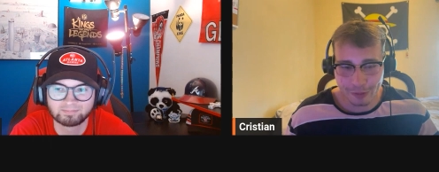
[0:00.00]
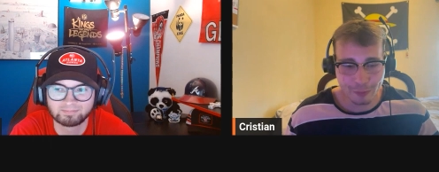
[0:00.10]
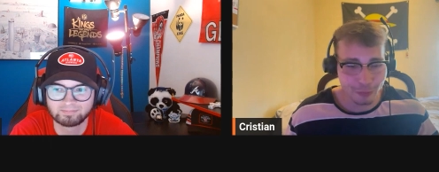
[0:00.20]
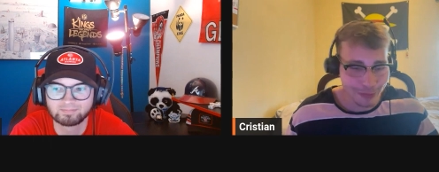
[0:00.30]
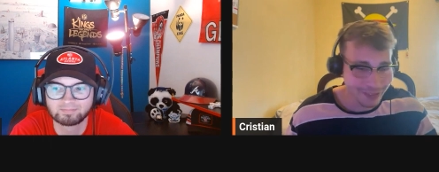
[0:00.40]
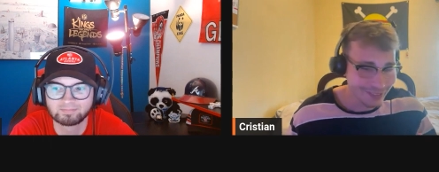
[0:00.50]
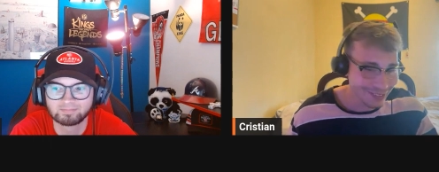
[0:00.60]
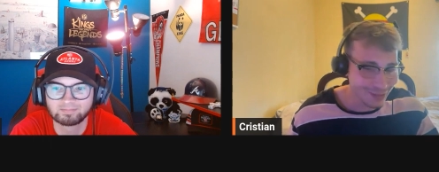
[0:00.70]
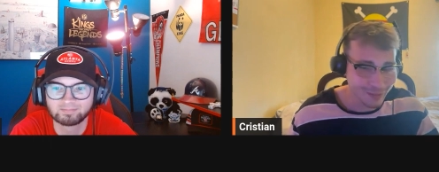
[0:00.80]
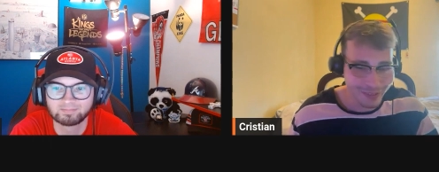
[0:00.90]
Speaker 1: if you want to
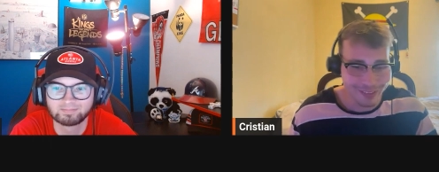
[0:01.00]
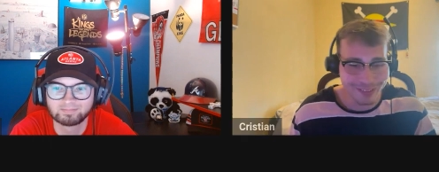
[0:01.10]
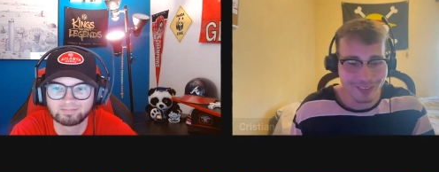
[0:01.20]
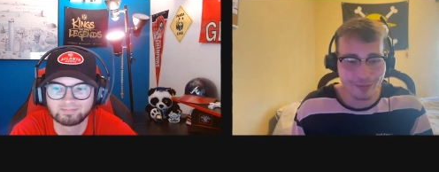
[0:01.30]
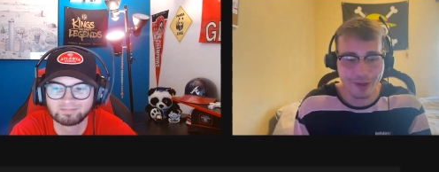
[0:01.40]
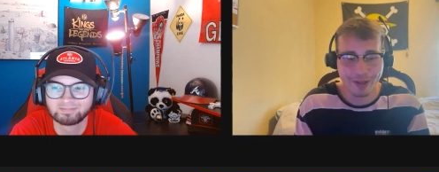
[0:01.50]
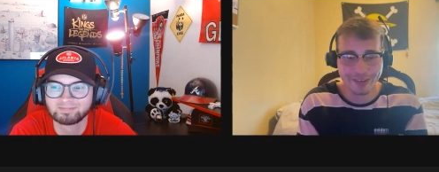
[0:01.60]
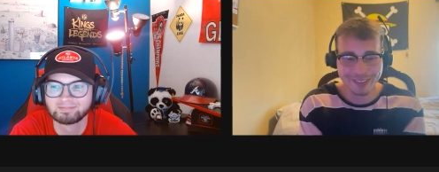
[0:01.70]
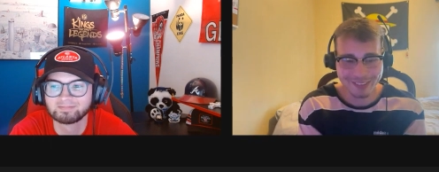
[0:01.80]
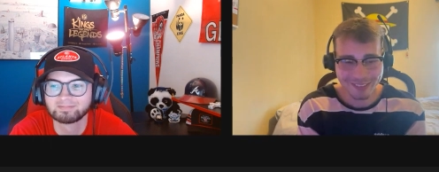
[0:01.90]
explain it to them, Alex.